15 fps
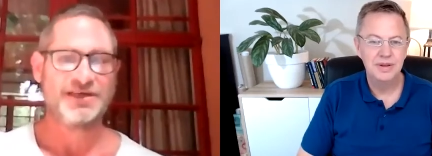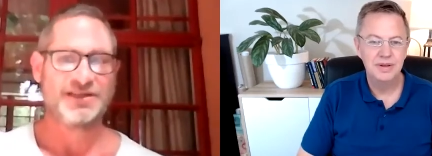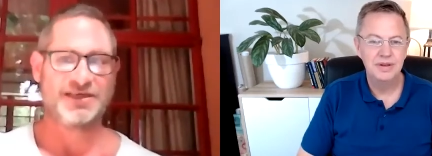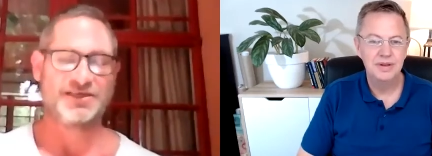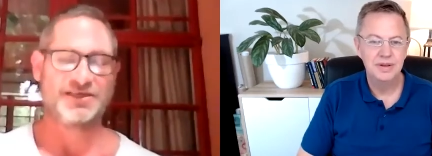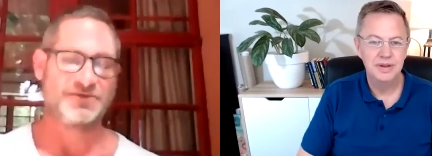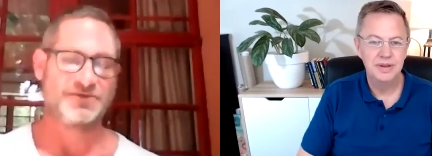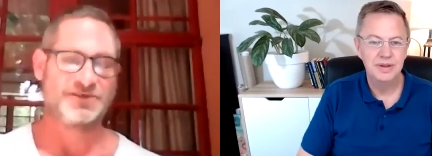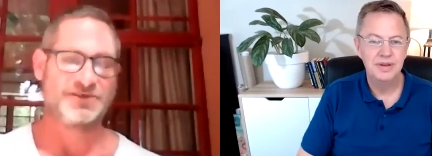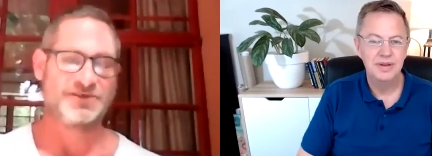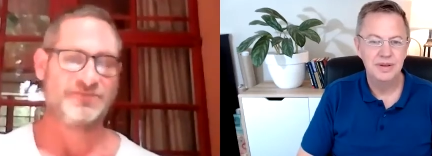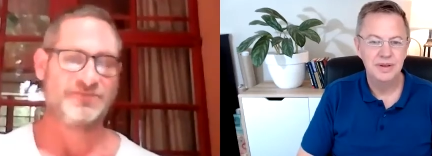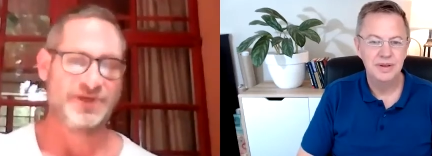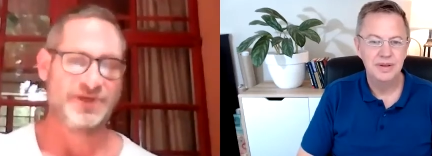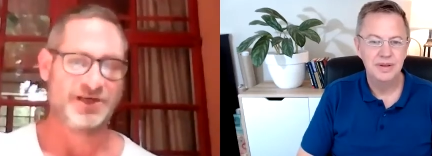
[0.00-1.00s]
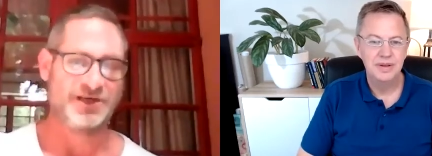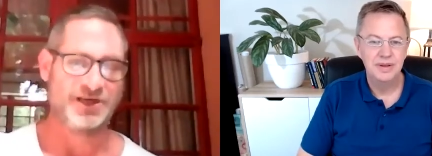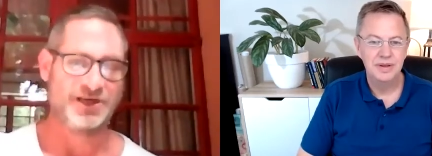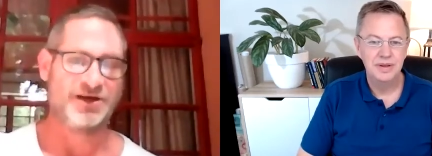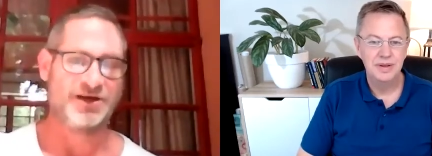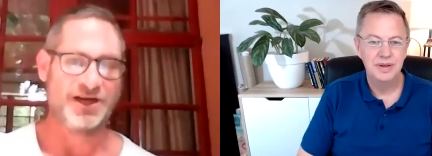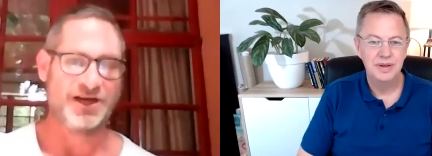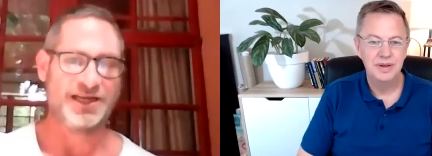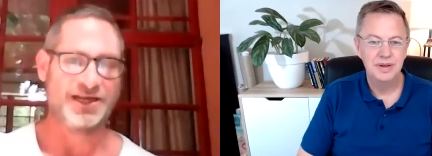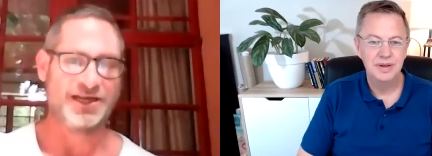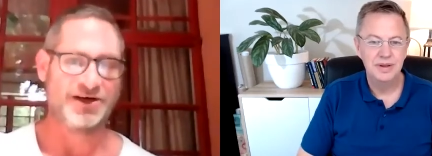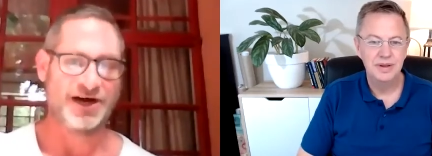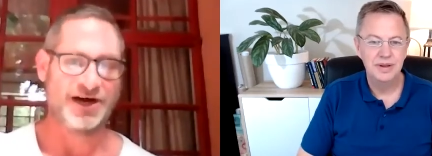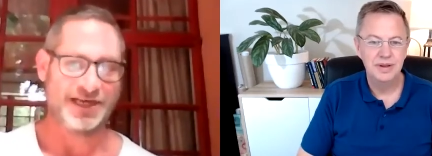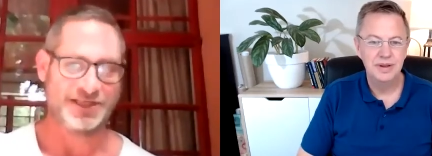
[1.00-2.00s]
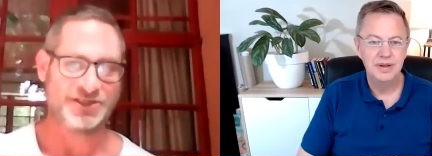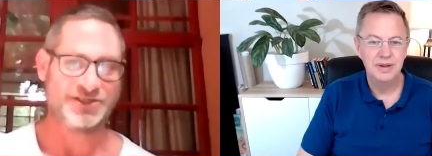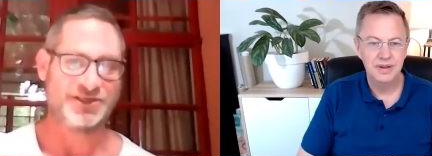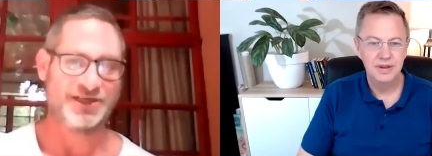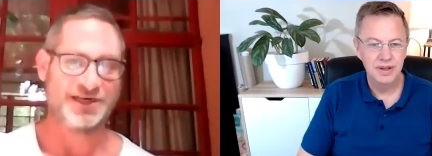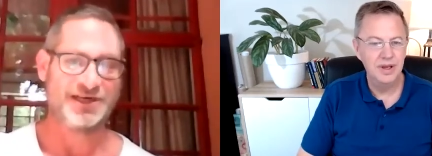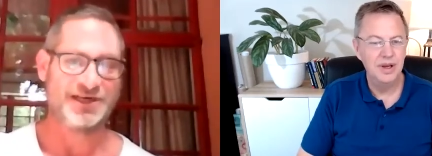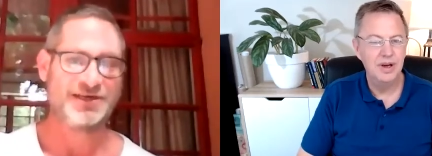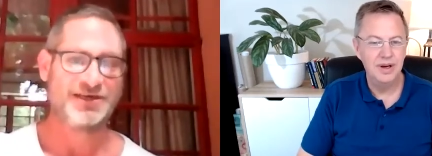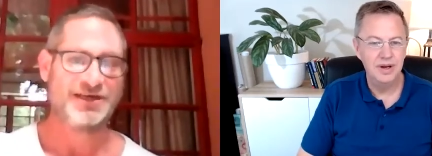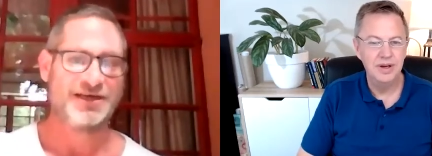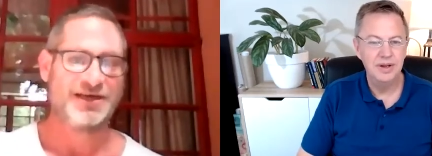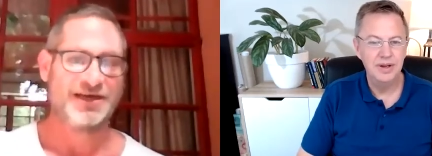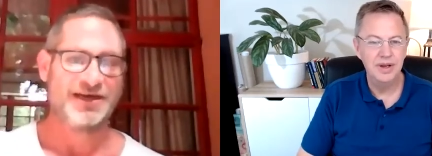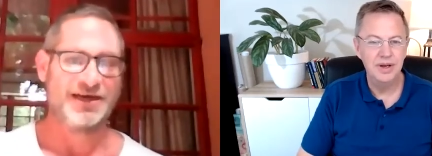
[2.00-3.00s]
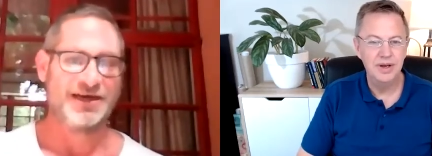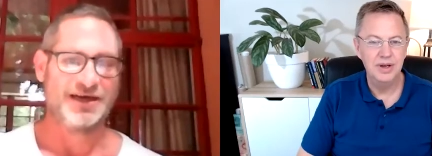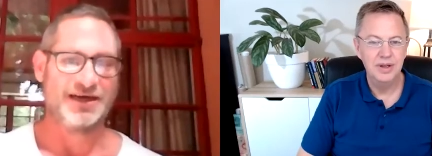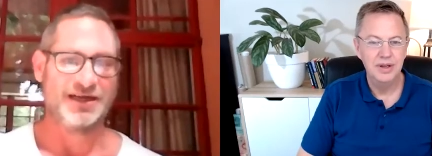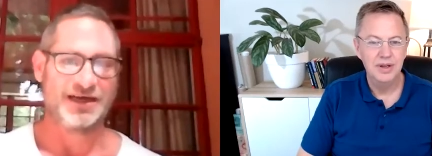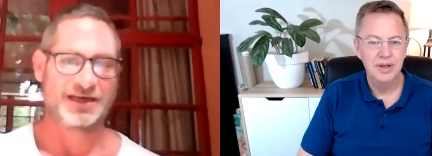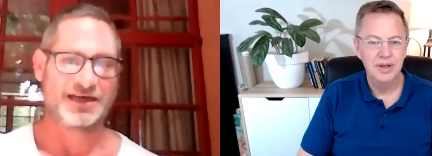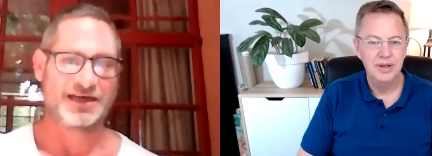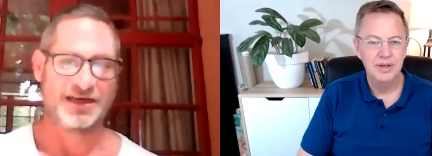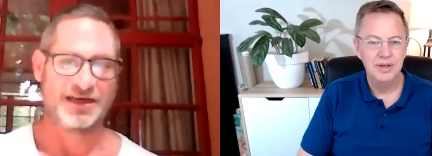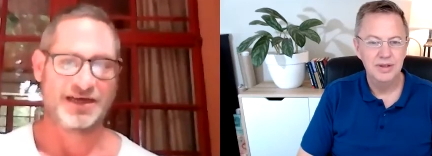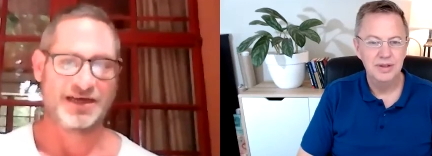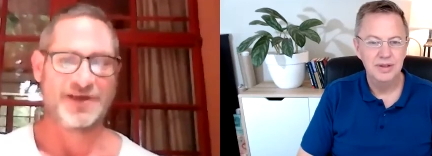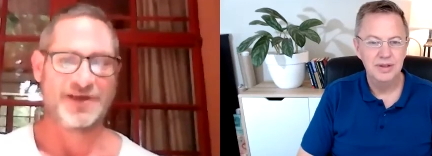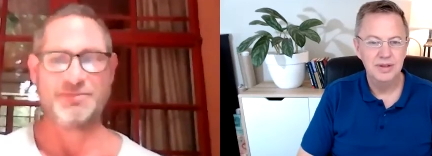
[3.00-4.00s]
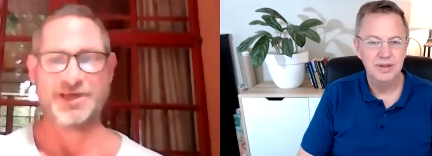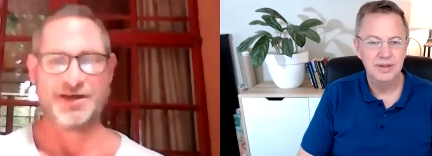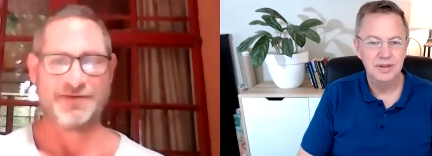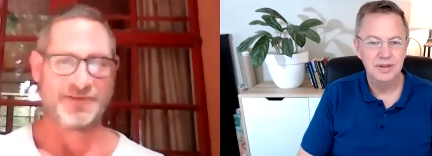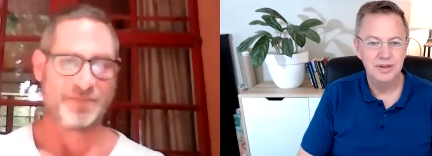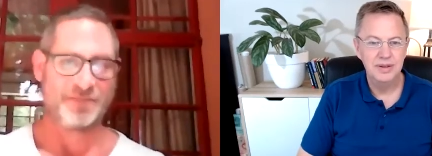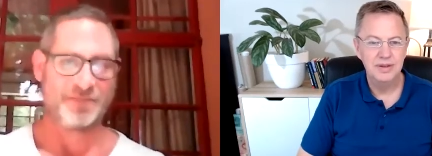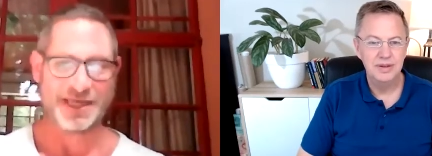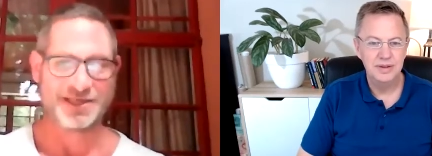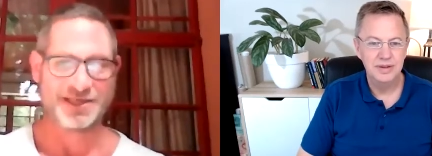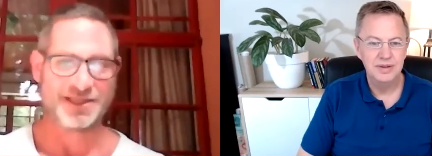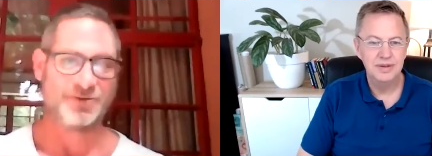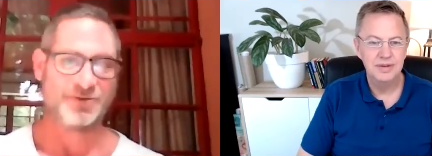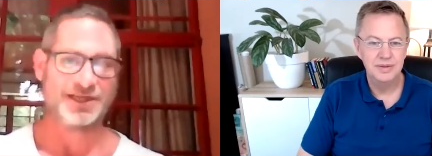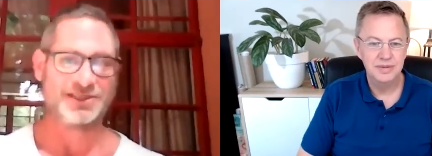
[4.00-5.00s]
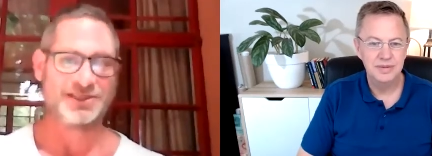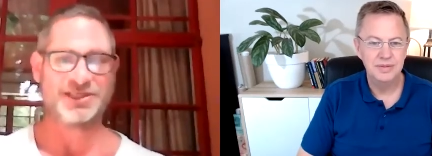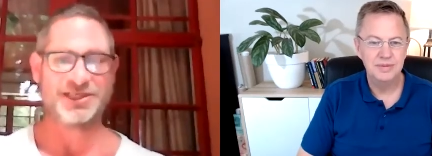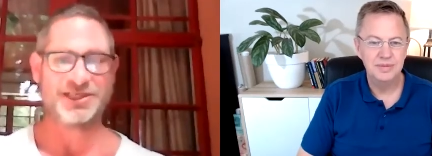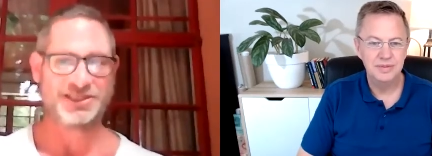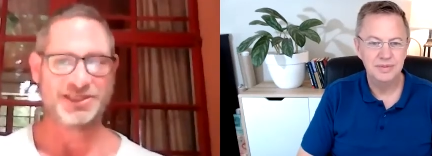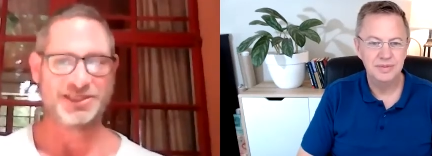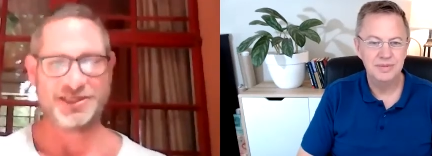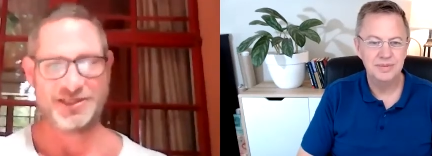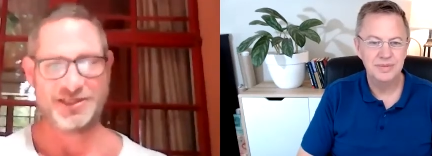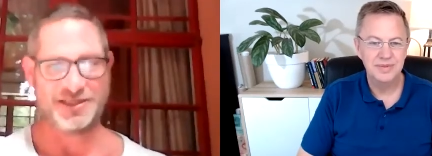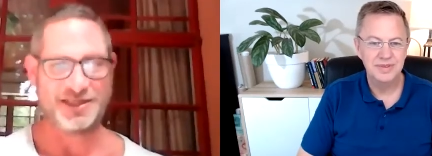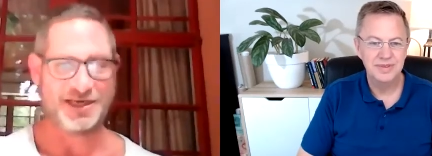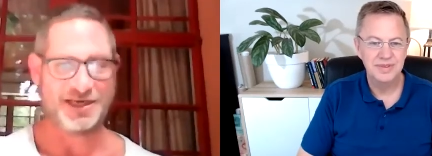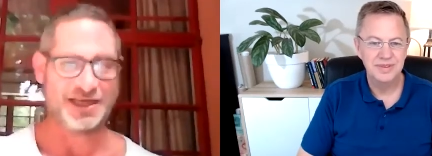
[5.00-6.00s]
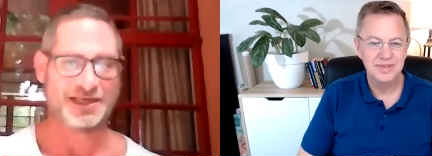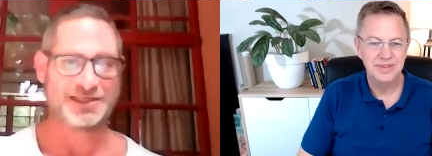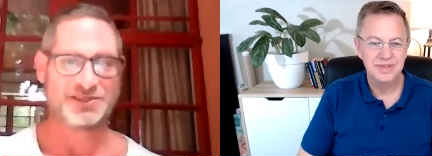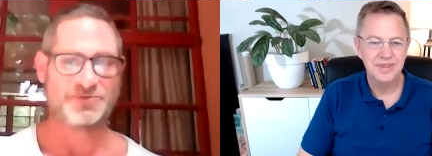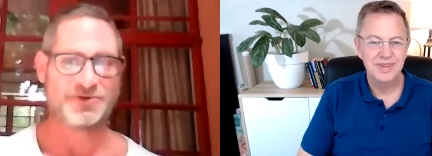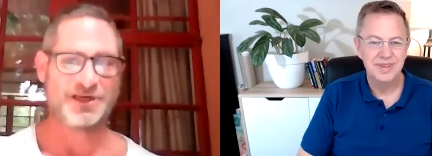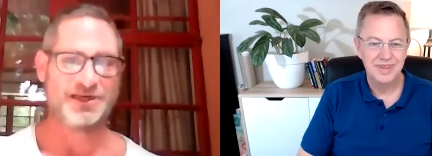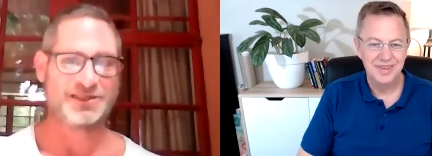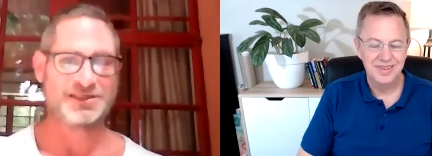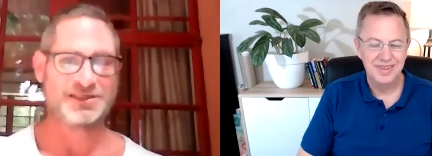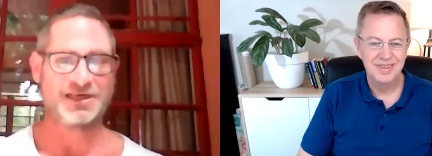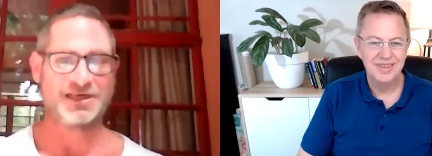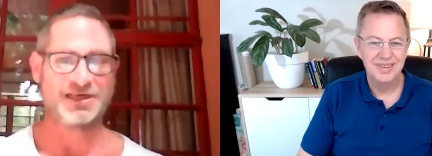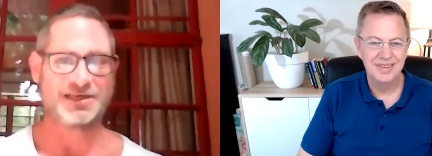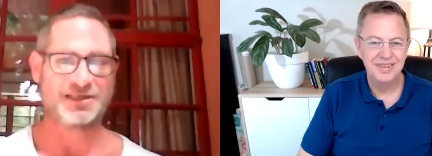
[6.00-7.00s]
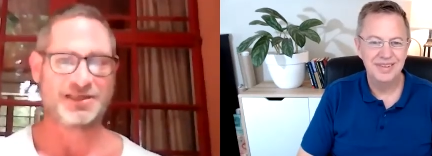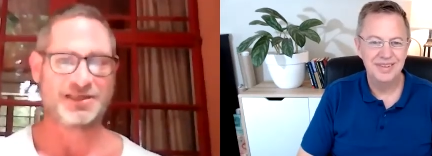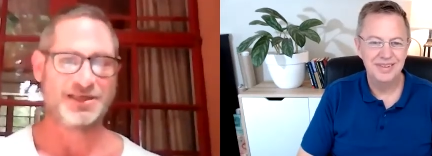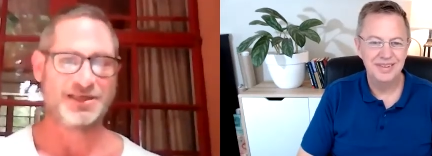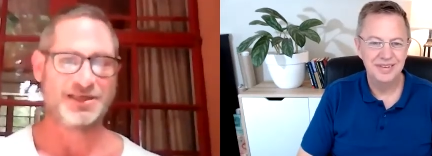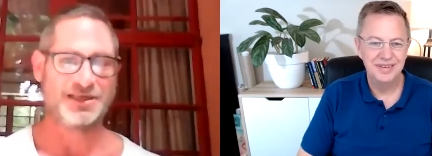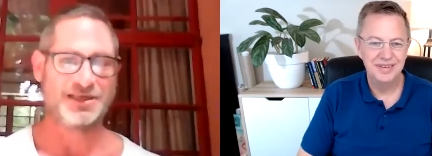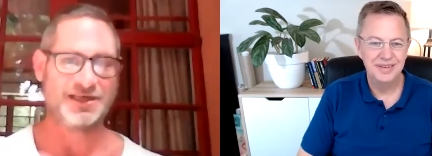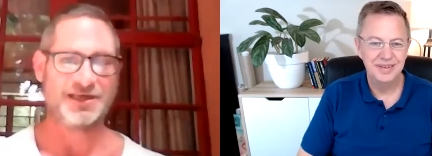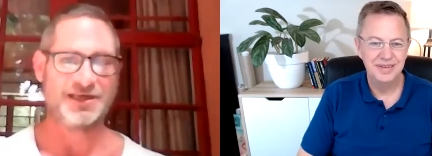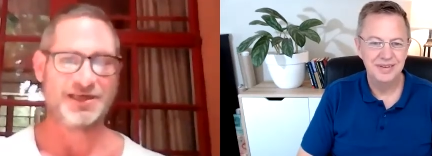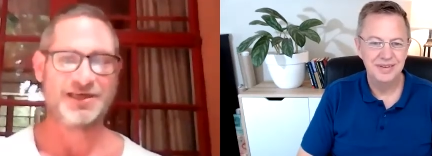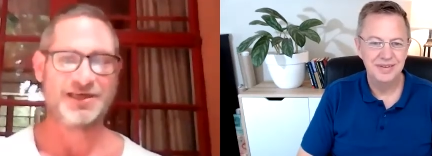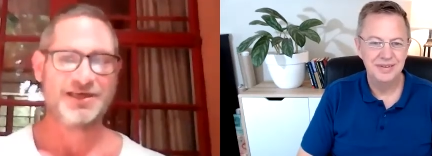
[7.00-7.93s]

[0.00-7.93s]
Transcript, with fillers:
Speaker 1: things which have been you know really great you know yeah, uh, yeah. like kind of family of the mother the one session and then the next one it's like the